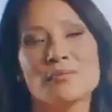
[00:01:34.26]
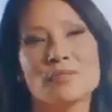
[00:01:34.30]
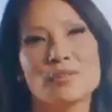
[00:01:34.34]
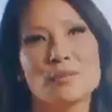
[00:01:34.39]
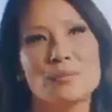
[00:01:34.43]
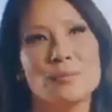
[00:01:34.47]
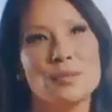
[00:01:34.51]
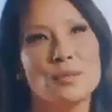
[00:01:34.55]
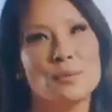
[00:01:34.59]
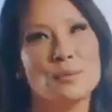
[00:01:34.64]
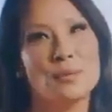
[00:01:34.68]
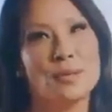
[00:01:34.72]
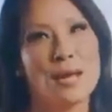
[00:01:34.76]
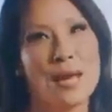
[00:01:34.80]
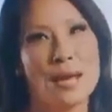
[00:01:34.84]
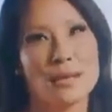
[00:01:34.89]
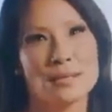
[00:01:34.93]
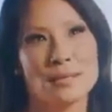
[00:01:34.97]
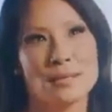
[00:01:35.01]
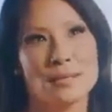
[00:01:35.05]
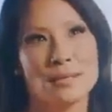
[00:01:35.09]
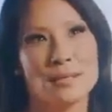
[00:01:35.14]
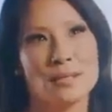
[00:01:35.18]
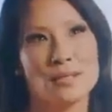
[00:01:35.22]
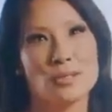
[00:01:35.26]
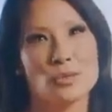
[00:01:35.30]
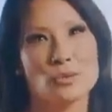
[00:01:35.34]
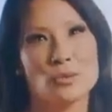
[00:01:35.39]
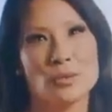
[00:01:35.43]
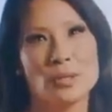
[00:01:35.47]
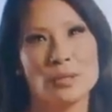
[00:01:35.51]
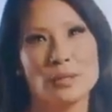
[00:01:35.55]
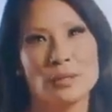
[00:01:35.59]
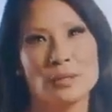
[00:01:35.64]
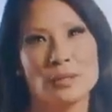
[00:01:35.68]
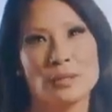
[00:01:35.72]
For me, relaxing is
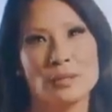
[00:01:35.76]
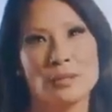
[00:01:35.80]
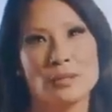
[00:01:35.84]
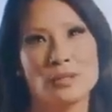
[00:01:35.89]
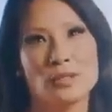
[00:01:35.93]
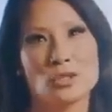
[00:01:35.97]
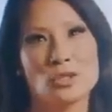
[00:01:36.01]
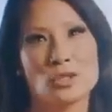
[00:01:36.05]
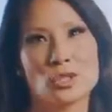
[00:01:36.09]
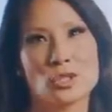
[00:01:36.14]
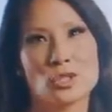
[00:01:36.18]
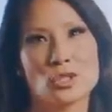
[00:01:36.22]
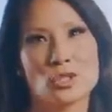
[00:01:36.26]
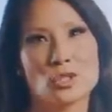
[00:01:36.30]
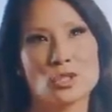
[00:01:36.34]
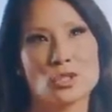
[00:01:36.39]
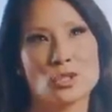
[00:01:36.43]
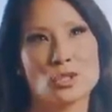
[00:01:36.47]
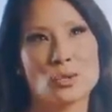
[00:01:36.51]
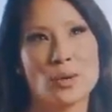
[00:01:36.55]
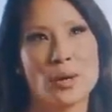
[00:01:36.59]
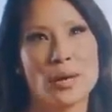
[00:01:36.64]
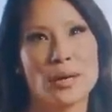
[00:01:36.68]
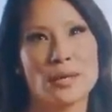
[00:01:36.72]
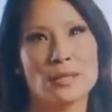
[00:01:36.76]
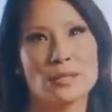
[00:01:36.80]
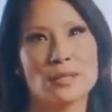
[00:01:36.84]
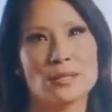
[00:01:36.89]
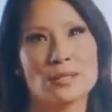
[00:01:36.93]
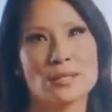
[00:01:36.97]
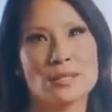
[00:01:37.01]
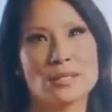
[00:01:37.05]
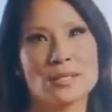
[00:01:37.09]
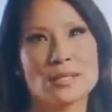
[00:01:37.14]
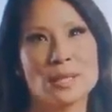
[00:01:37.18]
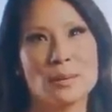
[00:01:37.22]
really just trying
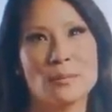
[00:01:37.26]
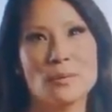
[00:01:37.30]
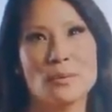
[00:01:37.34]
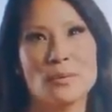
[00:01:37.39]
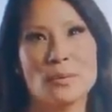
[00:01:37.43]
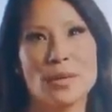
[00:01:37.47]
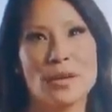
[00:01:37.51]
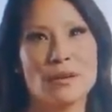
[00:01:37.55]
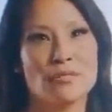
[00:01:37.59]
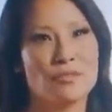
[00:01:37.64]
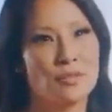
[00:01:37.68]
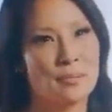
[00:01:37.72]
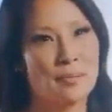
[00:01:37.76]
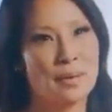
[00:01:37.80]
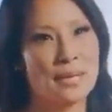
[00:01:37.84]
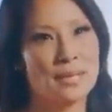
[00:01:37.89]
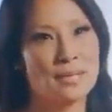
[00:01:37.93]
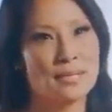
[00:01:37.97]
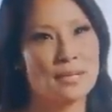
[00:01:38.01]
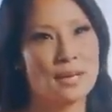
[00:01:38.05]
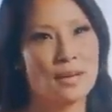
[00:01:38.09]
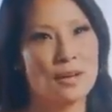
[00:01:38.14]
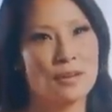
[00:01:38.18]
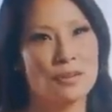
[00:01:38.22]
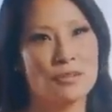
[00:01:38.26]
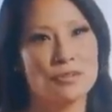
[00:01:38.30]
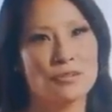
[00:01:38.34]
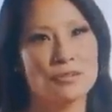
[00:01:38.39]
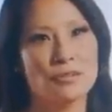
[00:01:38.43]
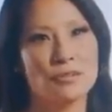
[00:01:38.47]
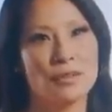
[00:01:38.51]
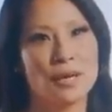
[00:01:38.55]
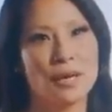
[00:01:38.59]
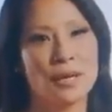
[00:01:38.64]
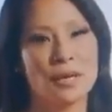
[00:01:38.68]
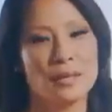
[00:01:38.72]
to step away from myself,
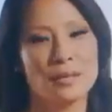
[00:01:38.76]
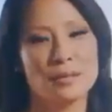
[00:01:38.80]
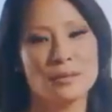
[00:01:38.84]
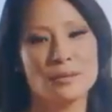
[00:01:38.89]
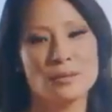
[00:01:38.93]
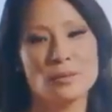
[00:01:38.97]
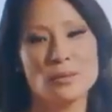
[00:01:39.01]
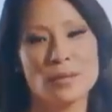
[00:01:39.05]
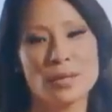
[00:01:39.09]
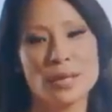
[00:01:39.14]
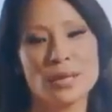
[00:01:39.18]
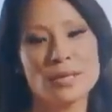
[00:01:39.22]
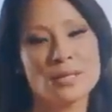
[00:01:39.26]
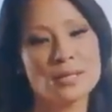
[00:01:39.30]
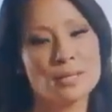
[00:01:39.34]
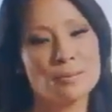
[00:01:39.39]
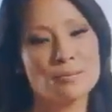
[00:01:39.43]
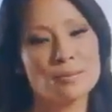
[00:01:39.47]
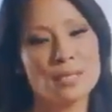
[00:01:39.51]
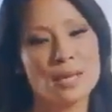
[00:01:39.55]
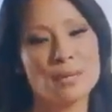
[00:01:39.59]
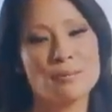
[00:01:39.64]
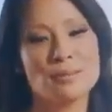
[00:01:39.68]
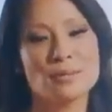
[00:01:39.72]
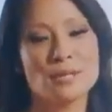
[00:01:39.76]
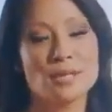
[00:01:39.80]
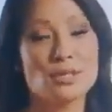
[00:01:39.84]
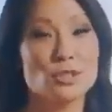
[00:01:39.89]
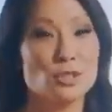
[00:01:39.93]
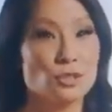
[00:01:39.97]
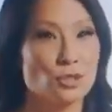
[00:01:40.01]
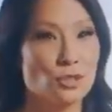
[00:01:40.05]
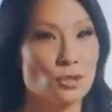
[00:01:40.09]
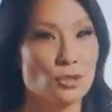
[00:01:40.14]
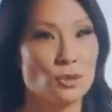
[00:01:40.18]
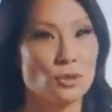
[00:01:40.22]
and what I sometimes like
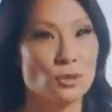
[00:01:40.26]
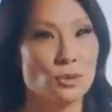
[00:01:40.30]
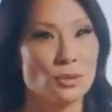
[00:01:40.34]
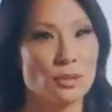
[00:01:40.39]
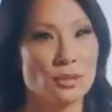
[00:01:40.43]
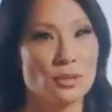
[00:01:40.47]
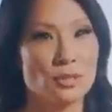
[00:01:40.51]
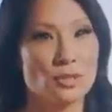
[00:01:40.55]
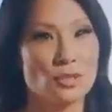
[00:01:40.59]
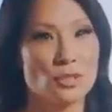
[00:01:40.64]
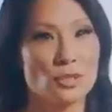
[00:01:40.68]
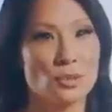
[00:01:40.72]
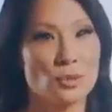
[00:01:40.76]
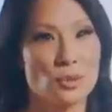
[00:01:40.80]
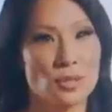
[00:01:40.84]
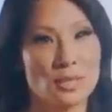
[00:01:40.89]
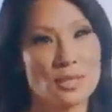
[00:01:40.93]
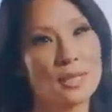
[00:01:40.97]
to do is do a